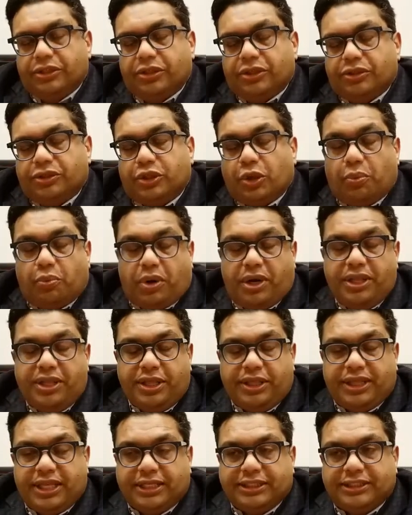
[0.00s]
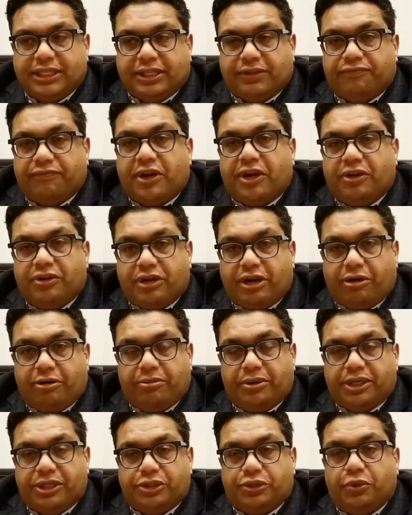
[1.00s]
So one of the things that the federal
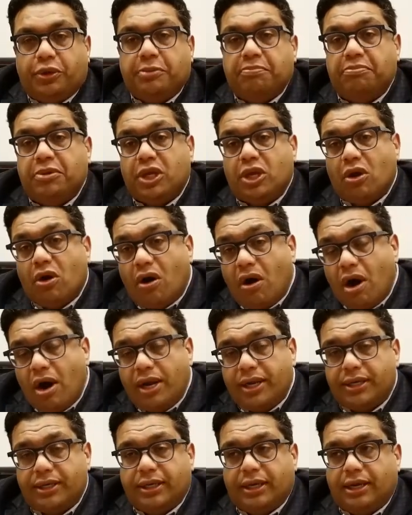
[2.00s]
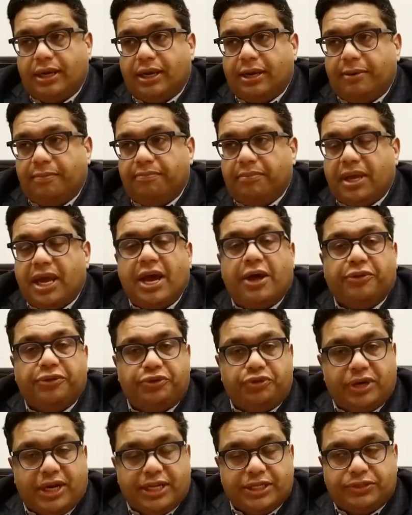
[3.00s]
government is doing beyond health
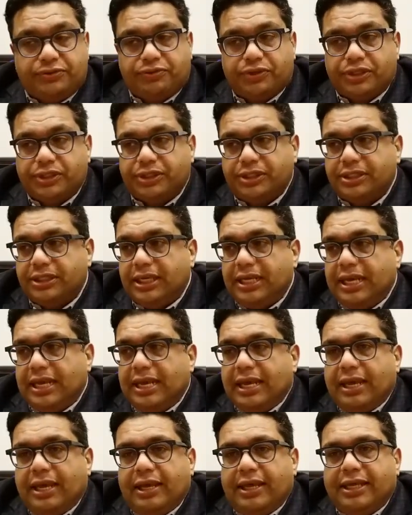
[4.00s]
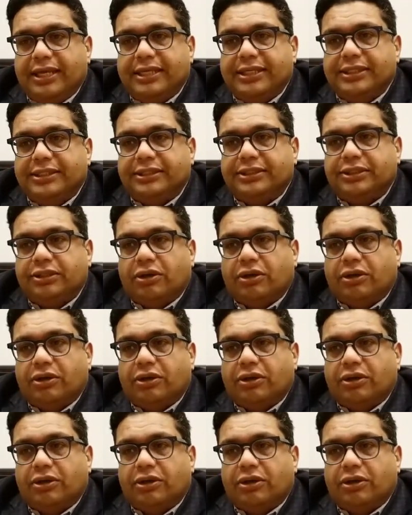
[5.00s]
transfers is